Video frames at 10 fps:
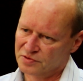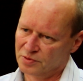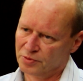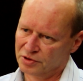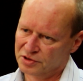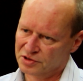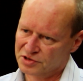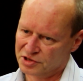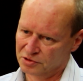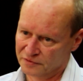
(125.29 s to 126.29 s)
The Monitor
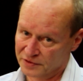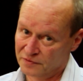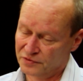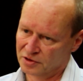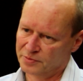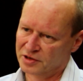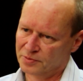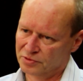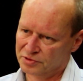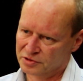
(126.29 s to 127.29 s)
Silver followed by the
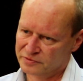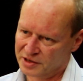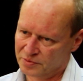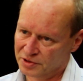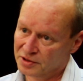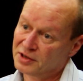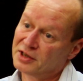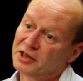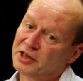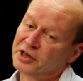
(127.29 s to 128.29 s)
Monitor Red, but
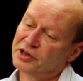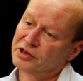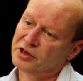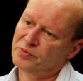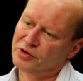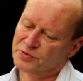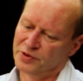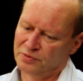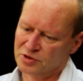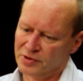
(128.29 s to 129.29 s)
in most
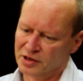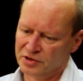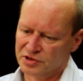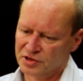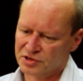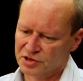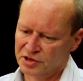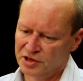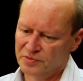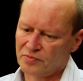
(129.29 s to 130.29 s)
people's minds it's
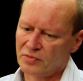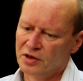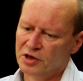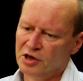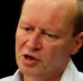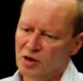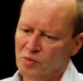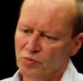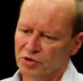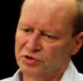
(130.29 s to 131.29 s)
the
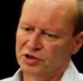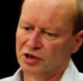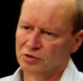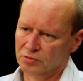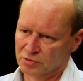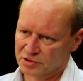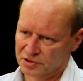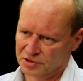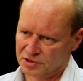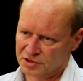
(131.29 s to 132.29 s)
Monitor Gold
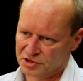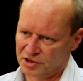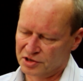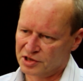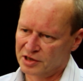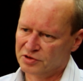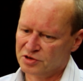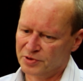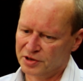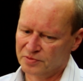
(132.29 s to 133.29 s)
that sticks out as
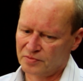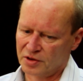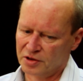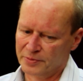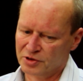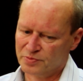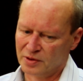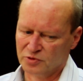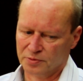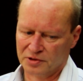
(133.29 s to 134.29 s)
being most
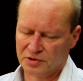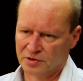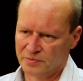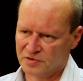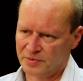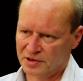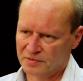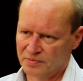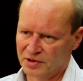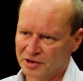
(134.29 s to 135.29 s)
memorable in terms of being
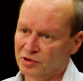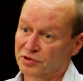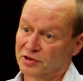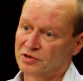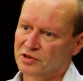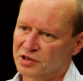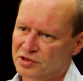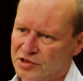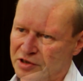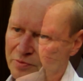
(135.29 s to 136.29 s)
an iconic design
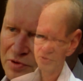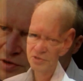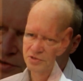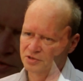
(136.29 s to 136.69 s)
statement.